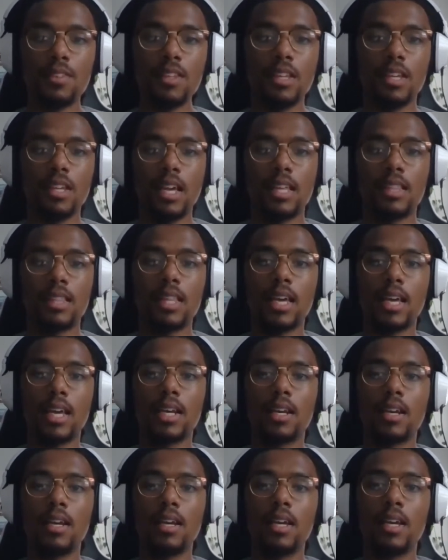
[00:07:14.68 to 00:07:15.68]
And
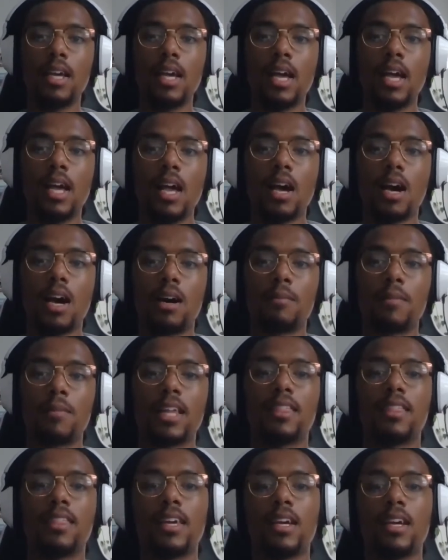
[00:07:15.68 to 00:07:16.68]
then I
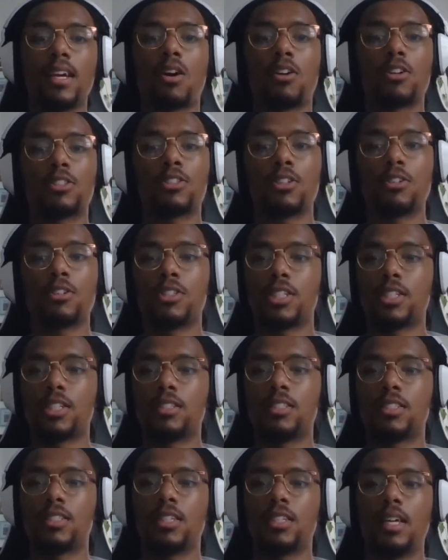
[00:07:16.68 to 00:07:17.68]
think also
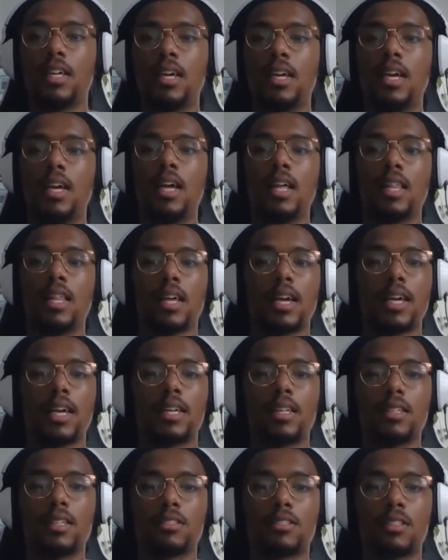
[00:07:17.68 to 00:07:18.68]
just like
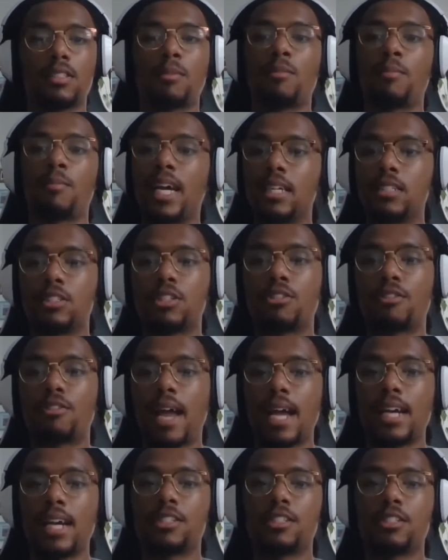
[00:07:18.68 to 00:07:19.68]
some of my
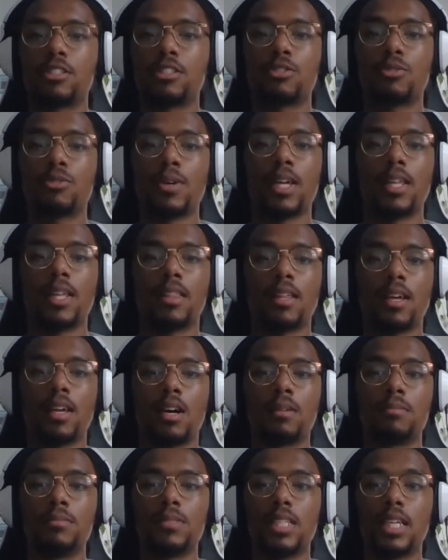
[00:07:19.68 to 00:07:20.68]
interactions with
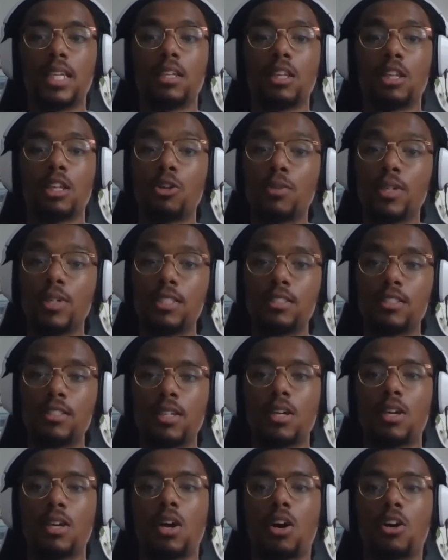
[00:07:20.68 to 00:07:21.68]
Dean Lewis
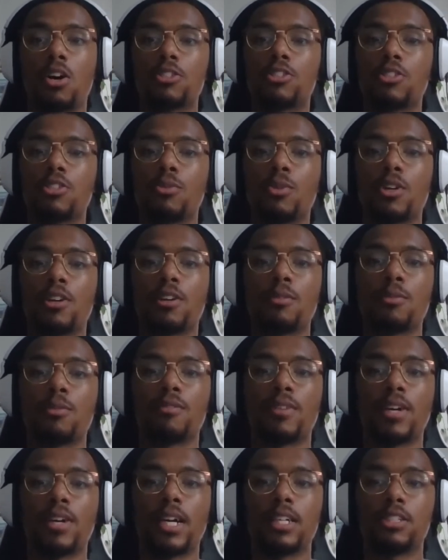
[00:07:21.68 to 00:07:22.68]
also were
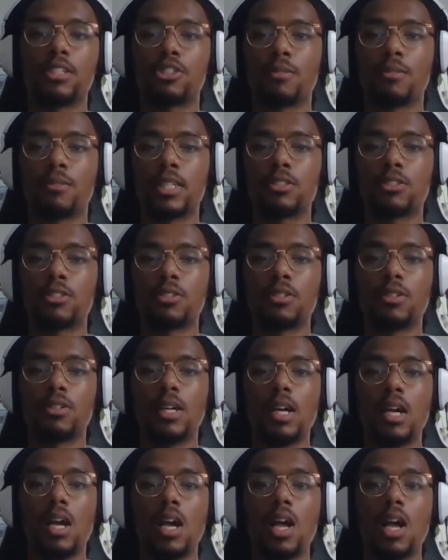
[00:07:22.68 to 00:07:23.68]
very instrumental.
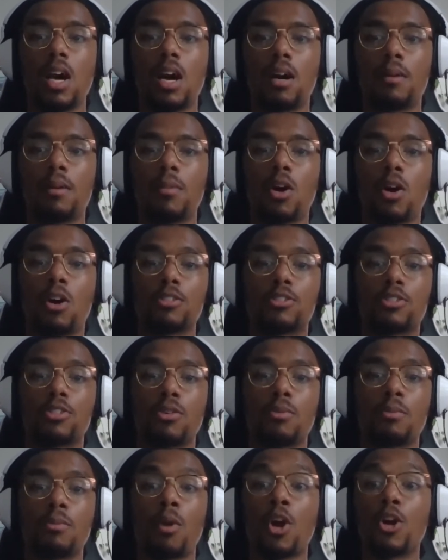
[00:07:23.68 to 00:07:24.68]

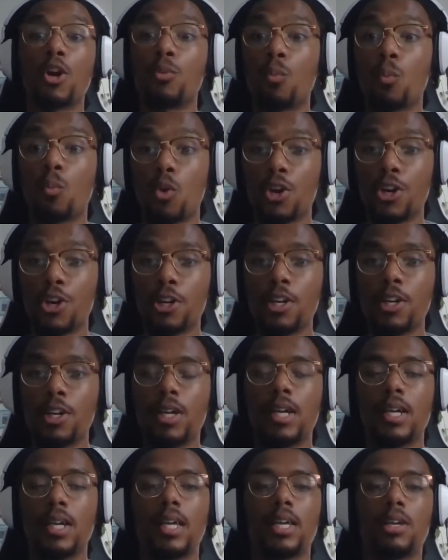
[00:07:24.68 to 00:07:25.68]
Also Martin Warner,
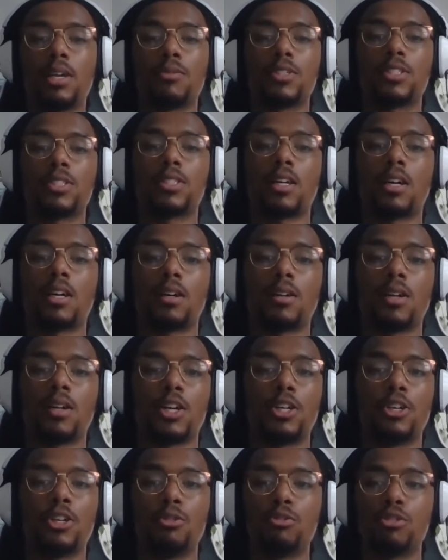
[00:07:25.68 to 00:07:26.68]
he was a
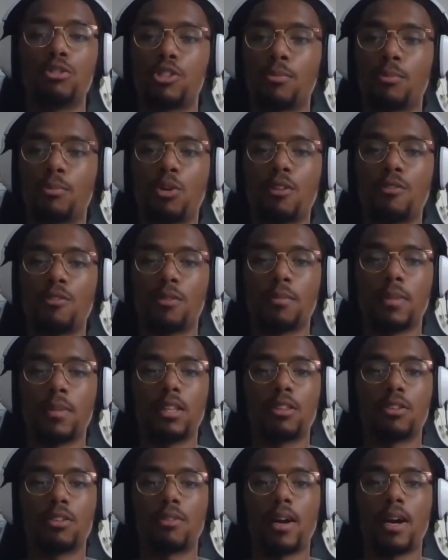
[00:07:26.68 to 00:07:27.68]
huge support for me
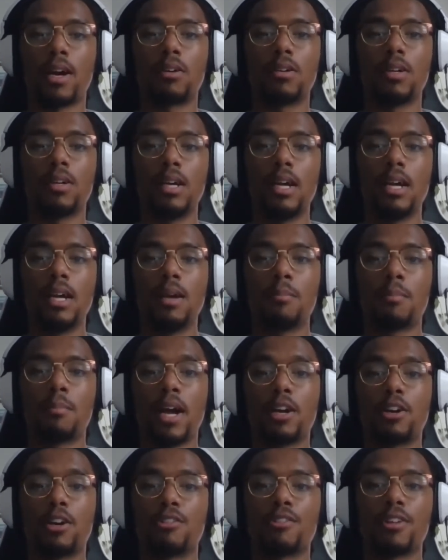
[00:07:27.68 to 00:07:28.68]
throughout my
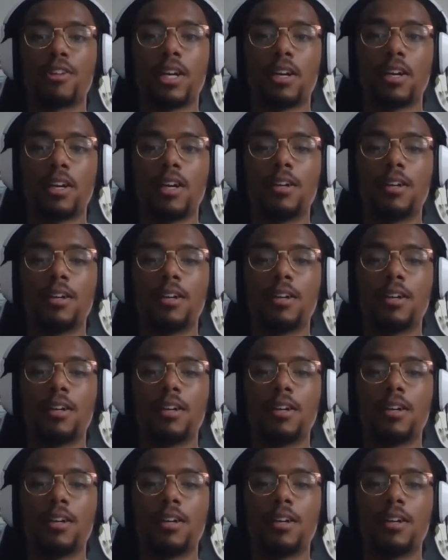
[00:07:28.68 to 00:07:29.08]
career.